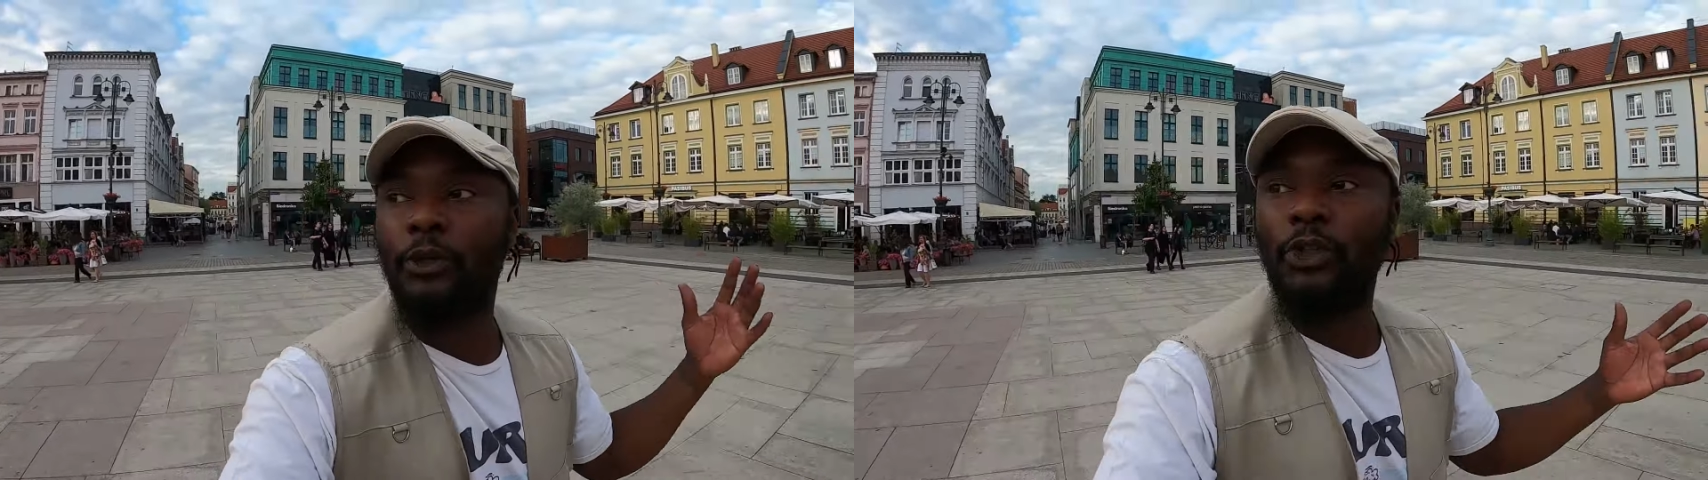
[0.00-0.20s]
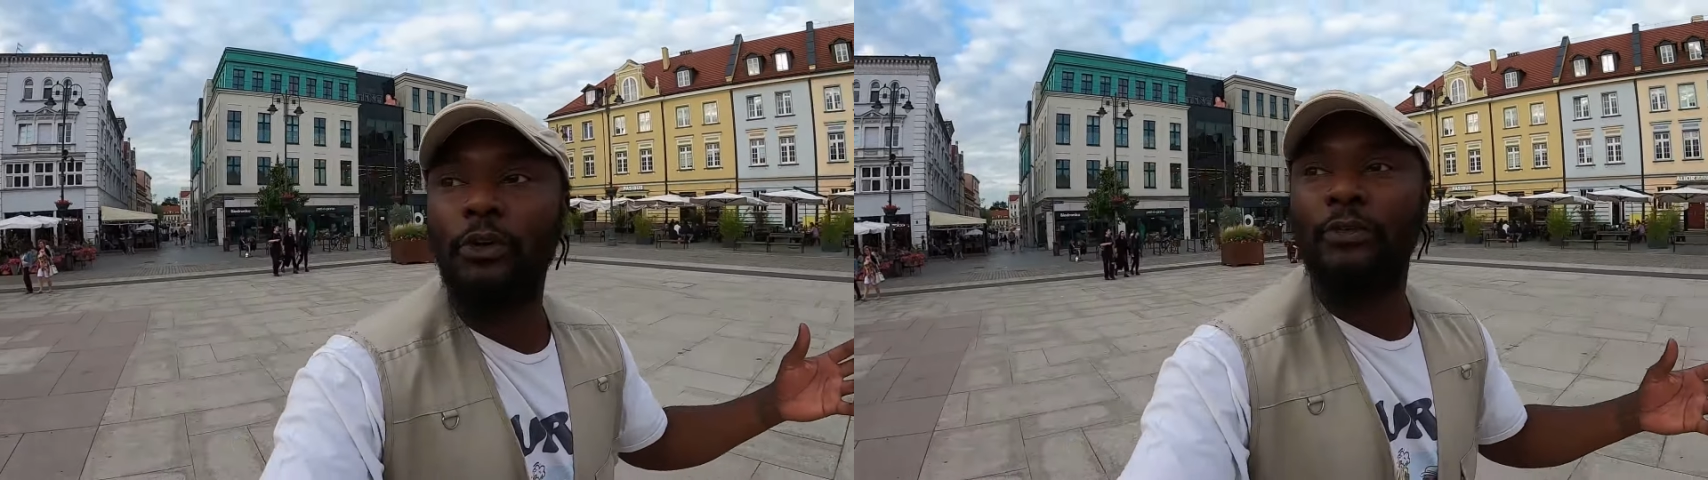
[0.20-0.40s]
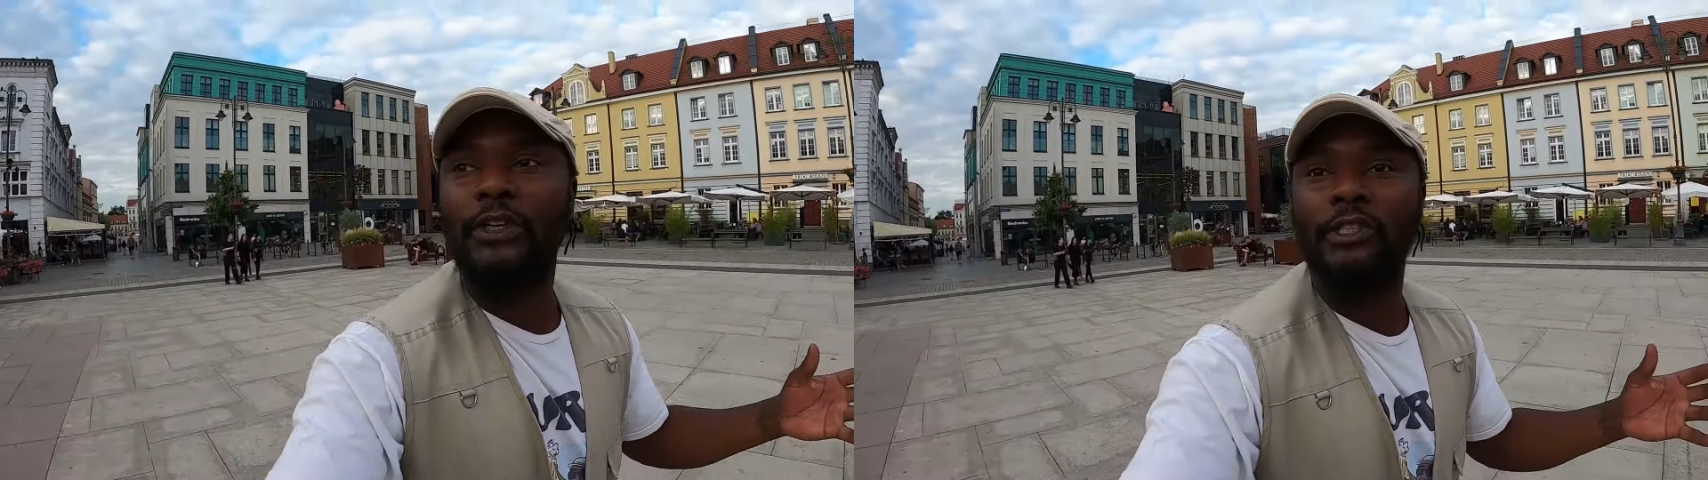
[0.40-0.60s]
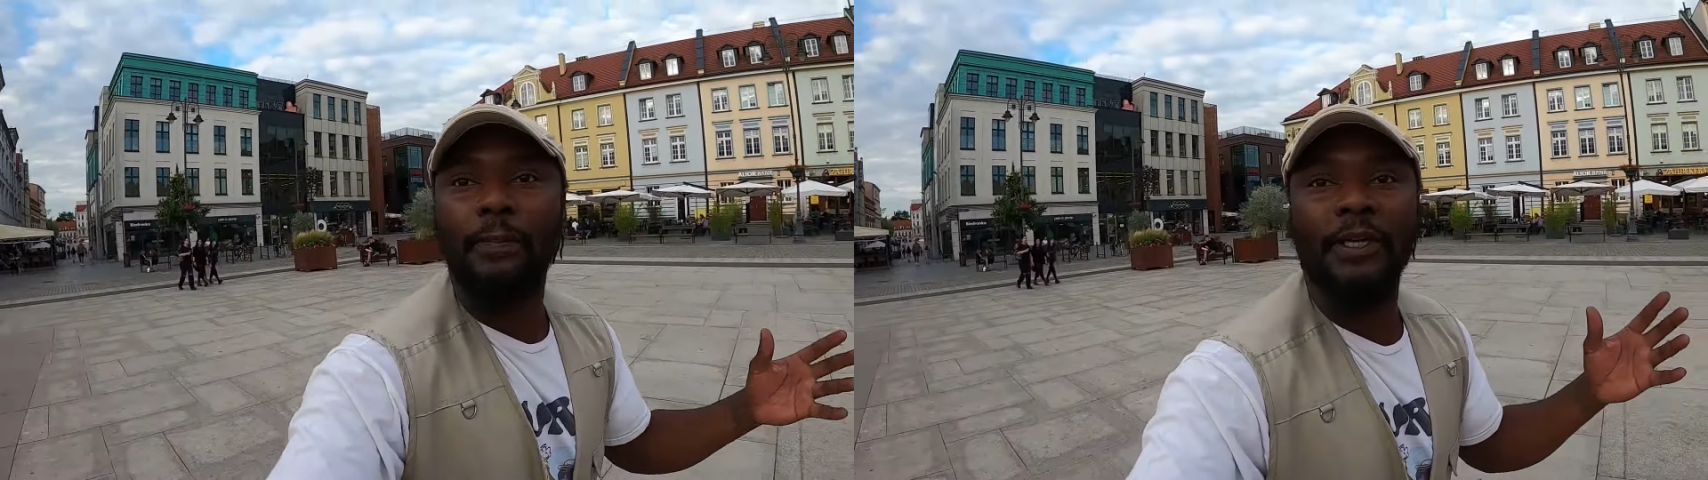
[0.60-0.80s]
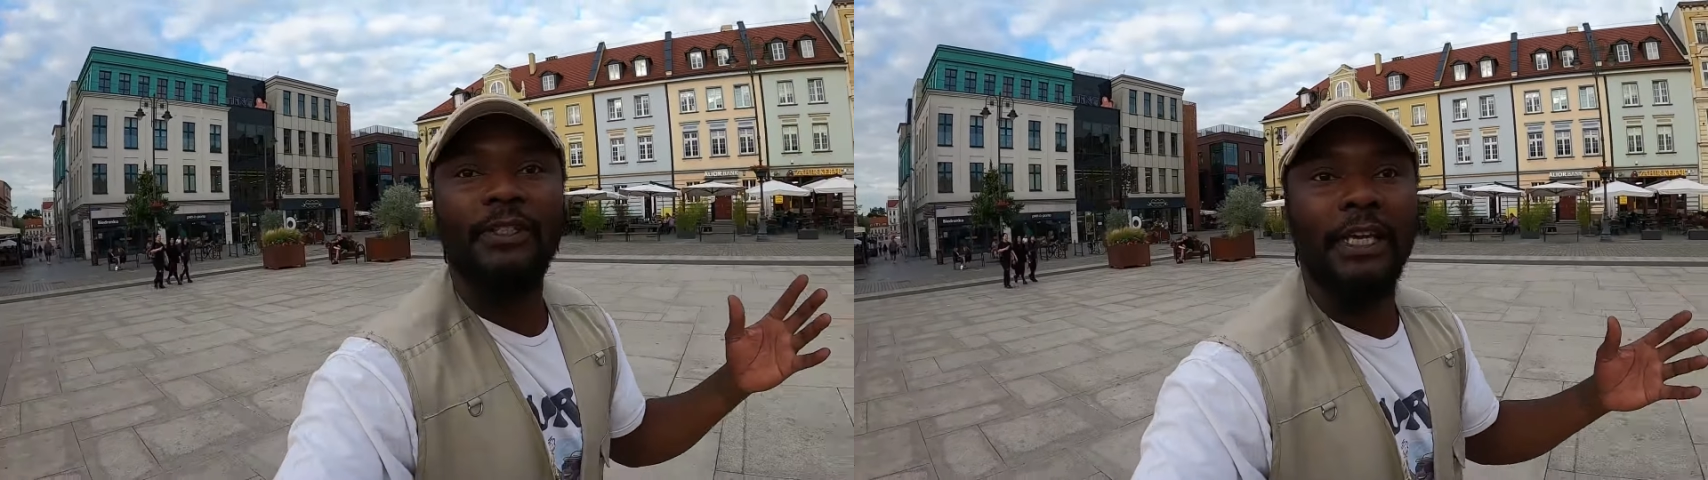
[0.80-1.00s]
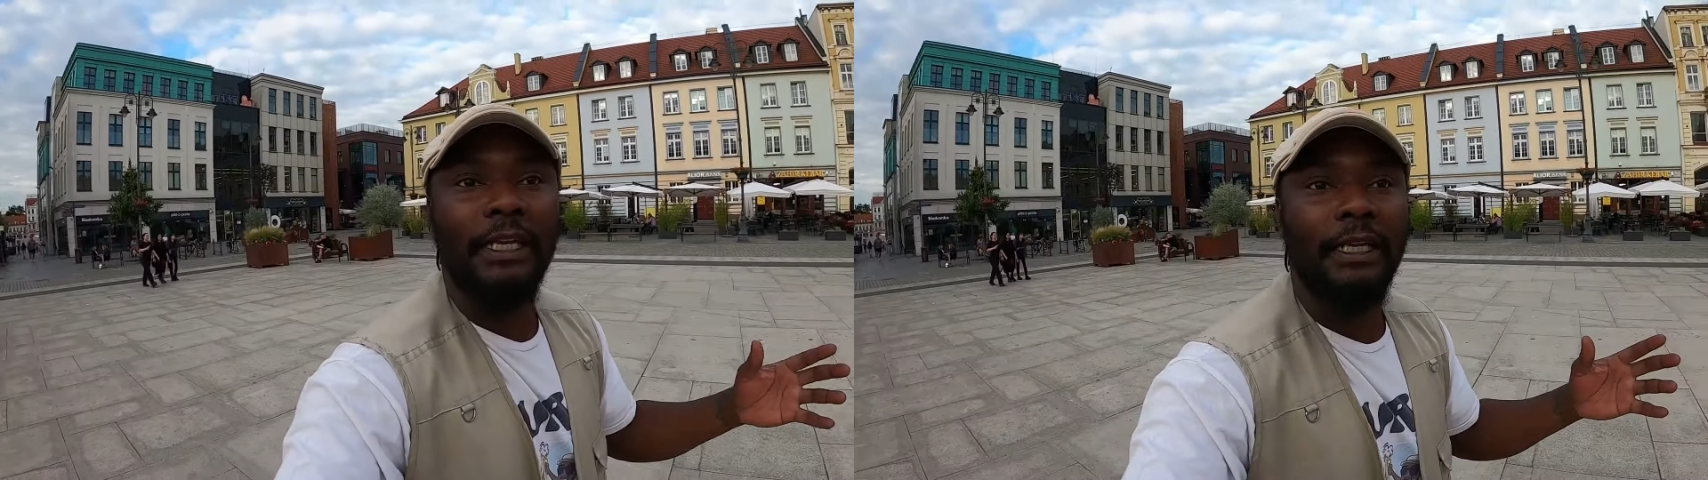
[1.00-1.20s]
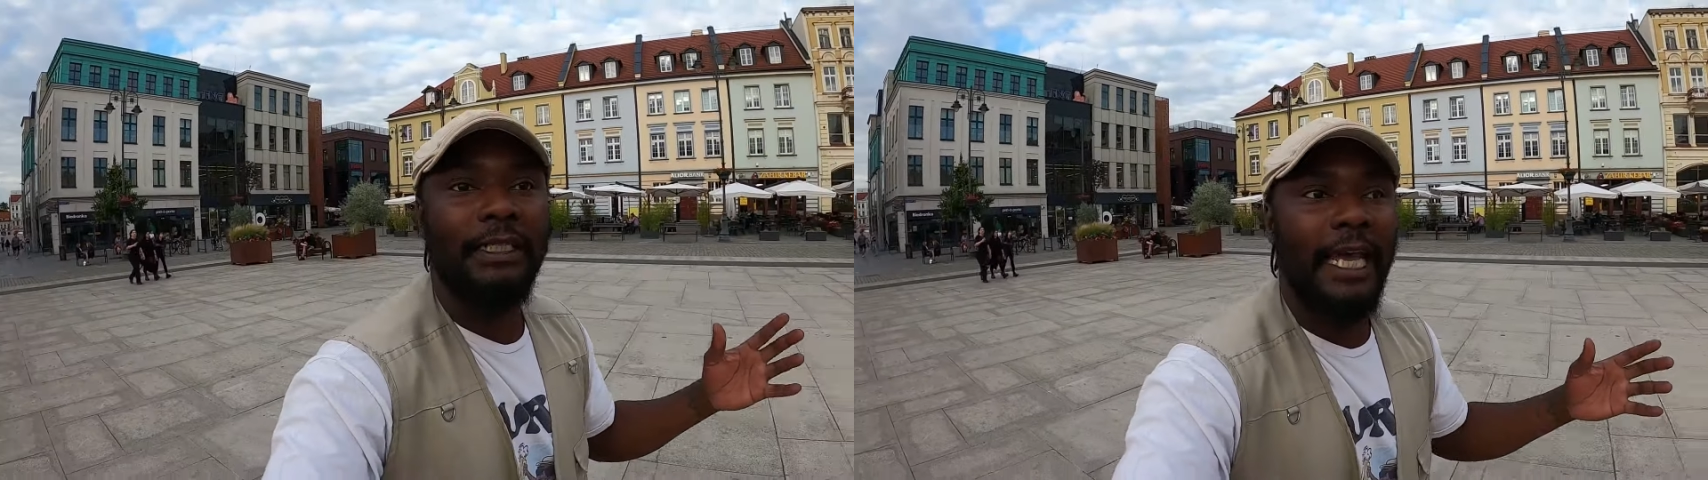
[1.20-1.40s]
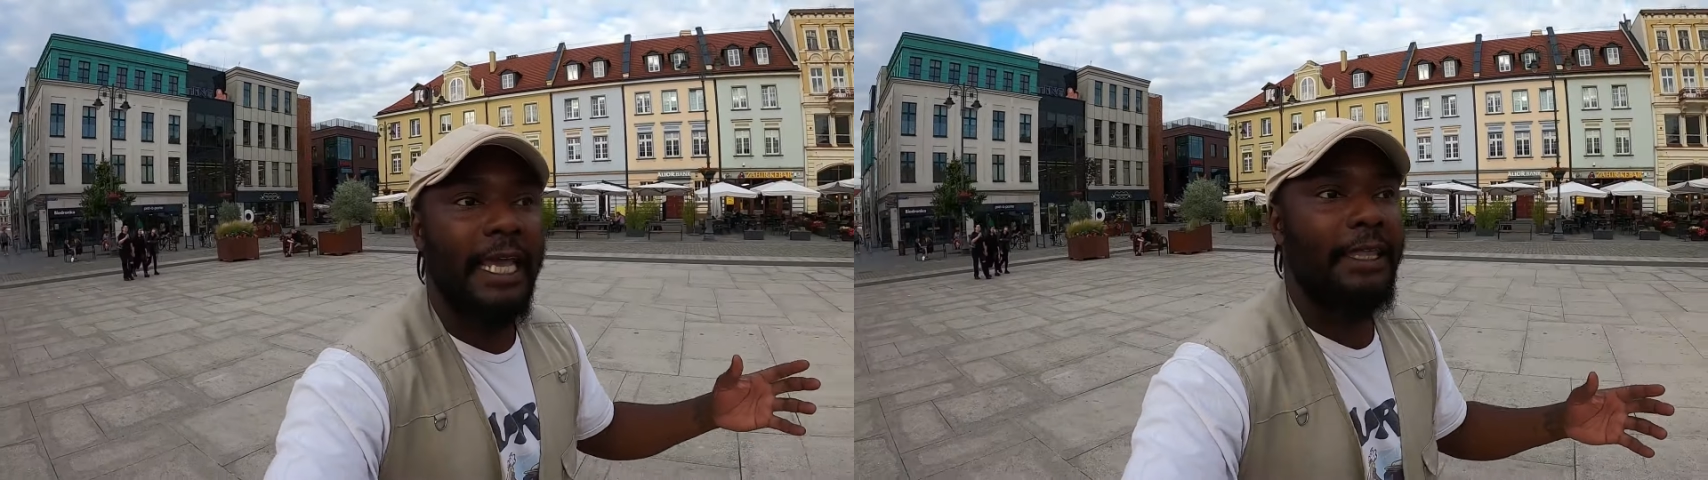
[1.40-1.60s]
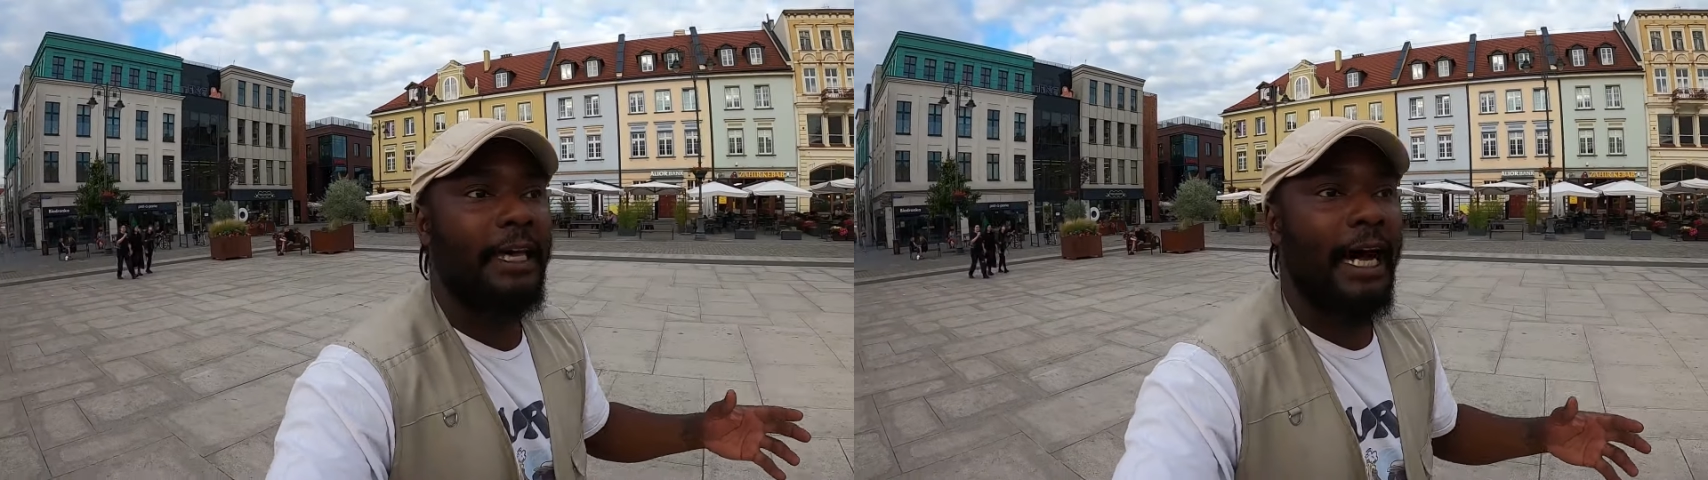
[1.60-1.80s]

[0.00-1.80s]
I'm not sure if it's the particular day